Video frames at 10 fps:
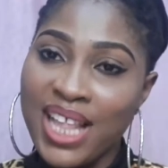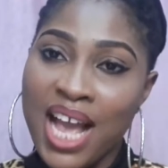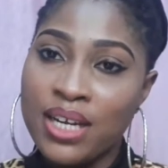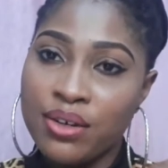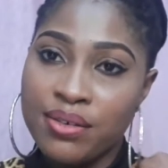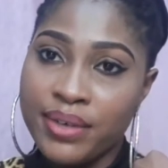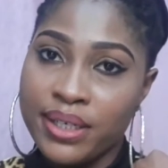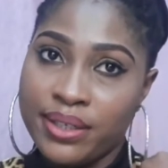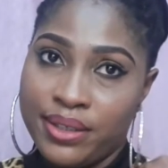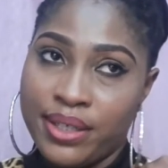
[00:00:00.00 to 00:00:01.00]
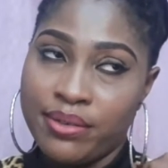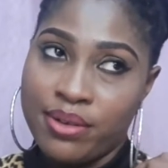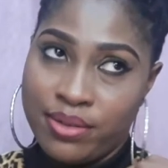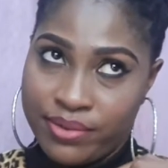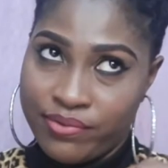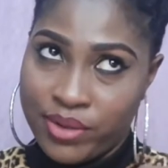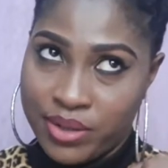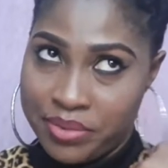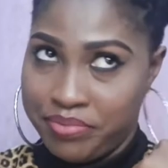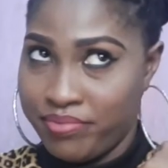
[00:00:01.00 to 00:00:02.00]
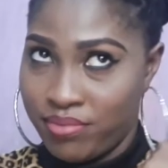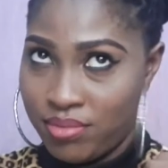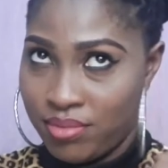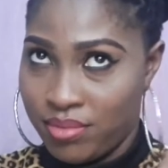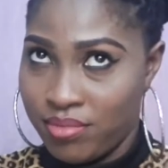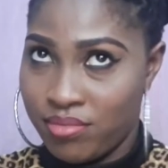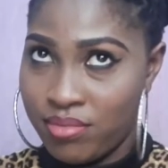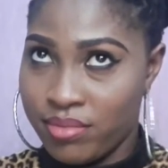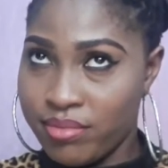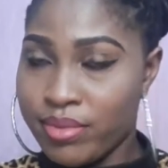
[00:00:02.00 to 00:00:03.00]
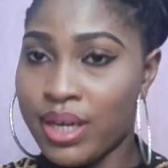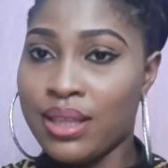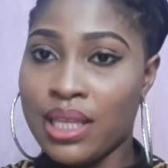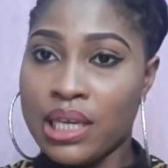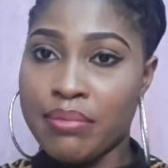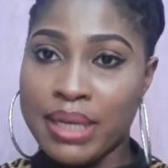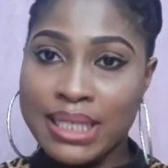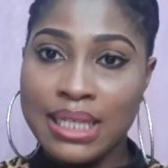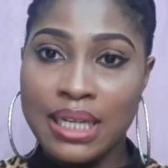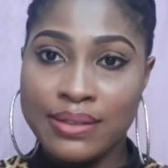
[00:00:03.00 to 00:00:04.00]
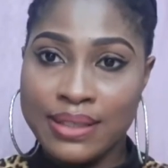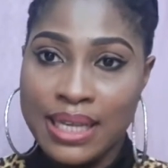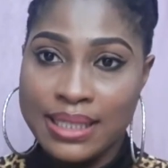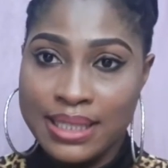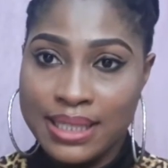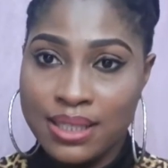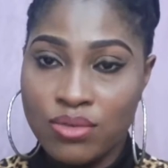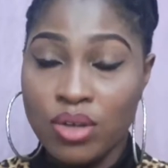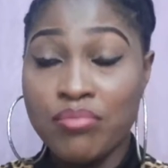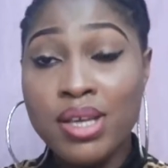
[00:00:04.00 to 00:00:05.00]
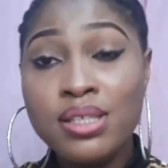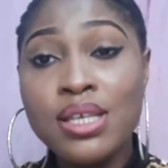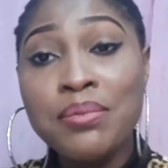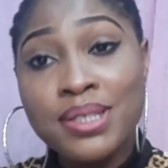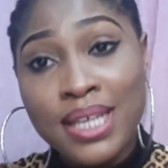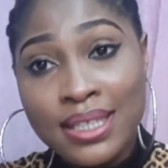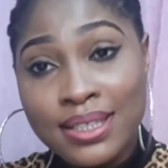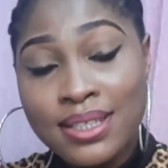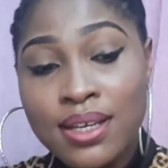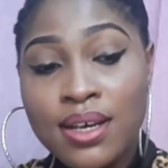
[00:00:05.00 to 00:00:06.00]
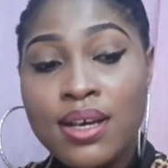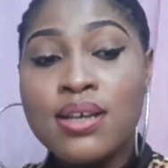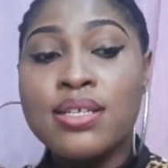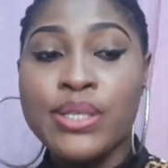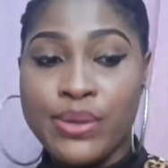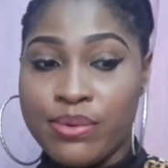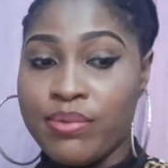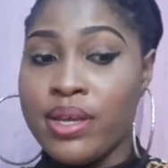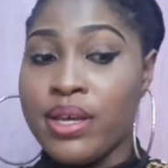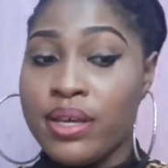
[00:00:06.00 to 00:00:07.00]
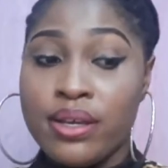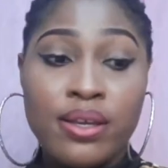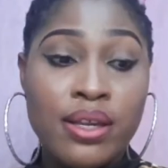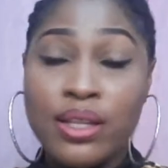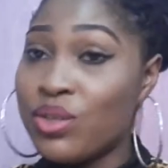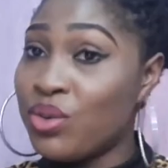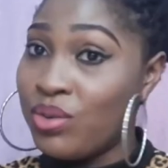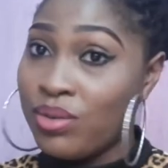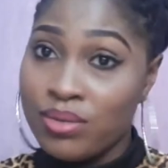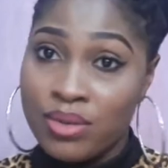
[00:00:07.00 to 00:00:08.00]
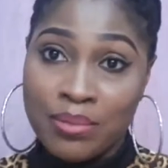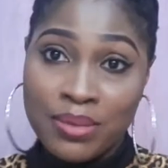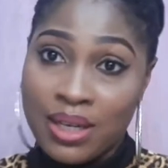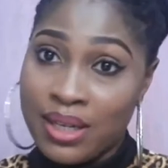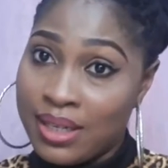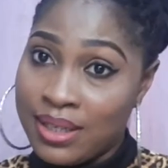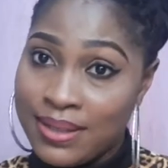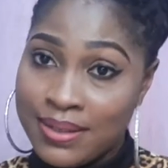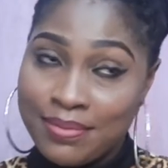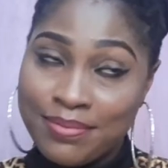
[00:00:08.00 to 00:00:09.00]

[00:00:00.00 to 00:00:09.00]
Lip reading: I don't know if I dished out a lot of wisdom, but I think it makes a lot of sense. But it makes some sense. So you need to know something, ladies.